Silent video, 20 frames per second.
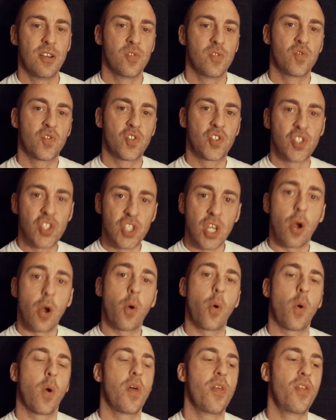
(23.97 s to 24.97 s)

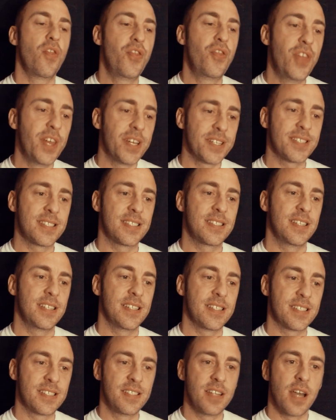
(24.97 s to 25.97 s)
So, this
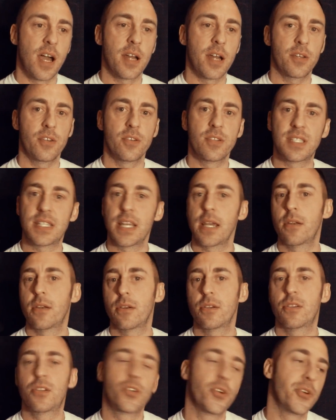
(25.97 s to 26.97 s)
is not your
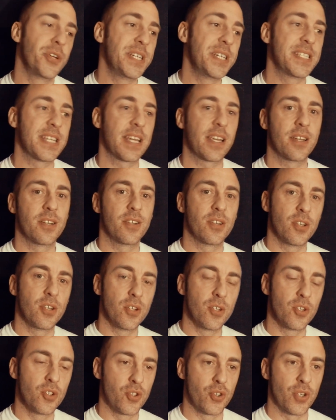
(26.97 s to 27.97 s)
standard 30-second
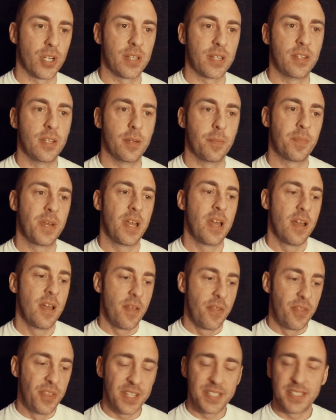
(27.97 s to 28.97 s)
trick tip.
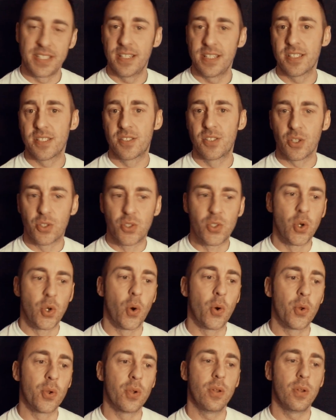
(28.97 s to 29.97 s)
This is the
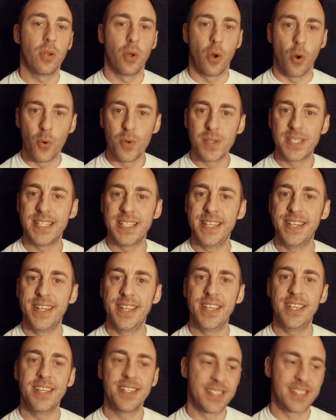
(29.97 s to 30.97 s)
total
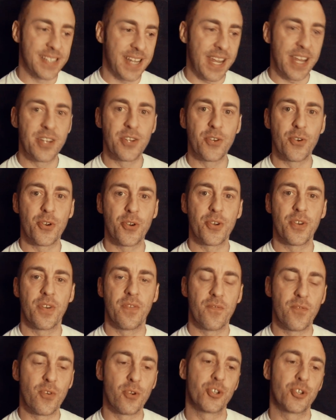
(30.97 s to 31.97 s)
OCD skate nerd
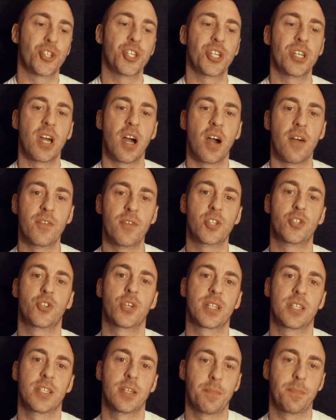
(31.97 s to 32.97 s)
version of a
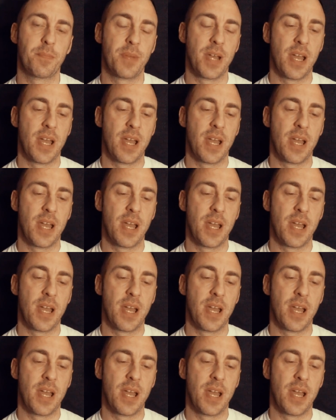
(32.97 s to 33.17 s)
trick tip.